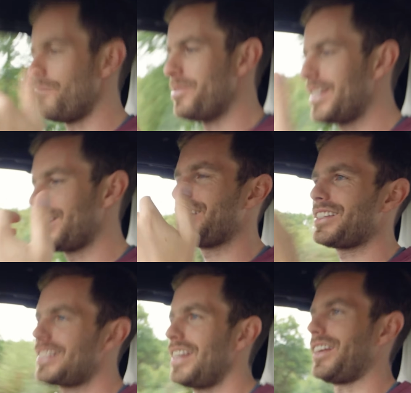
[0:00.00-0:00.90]
I'm in
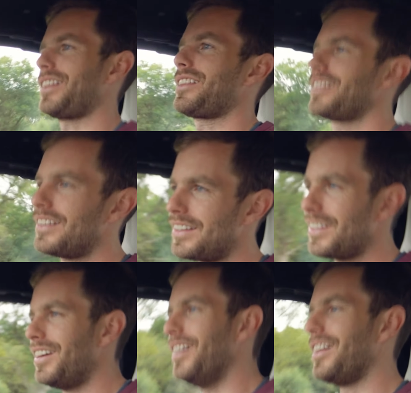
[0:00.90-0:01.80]
sixth
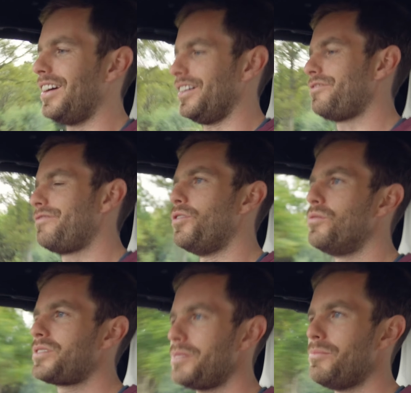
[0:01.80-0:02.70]
at 40